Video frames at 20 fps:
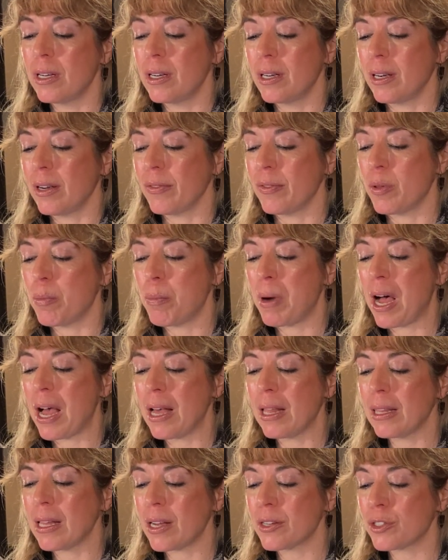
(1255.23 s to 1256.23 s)
of the
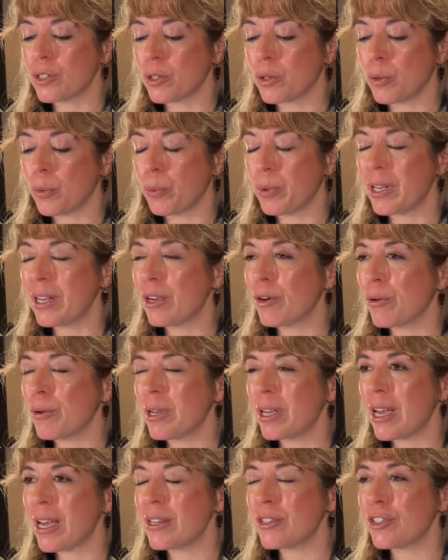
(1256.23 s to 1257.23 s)
biological
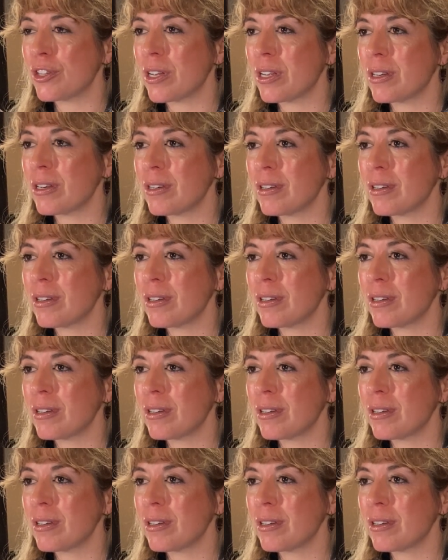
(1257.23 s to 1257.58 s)
recreation